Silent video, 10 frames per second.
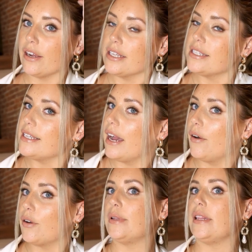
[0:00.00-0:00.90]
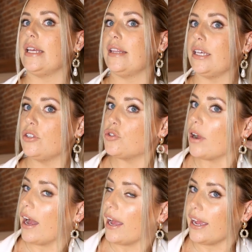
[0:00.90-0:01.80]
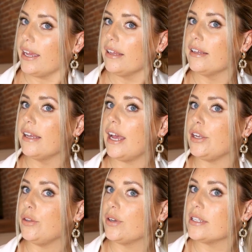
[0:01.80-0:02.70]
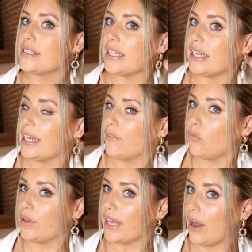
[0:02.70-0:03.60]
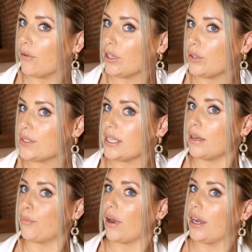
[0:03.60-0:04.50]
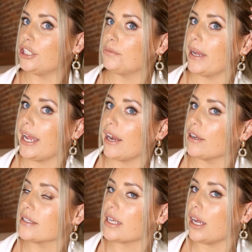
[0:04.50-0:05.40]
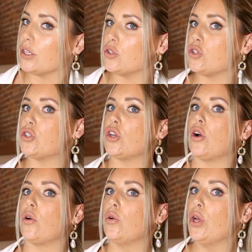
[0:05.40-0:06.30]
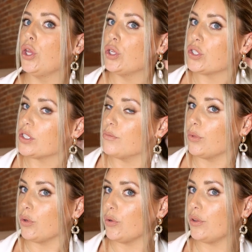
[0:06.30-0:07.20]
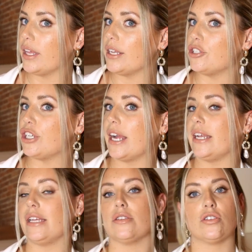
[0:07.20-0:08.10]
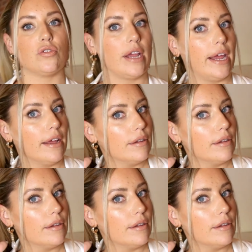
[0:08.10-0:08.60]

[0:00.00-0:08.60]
is now completely dry, and you can see even without using a brush, my hair has gotten so smooth and shiny and straight.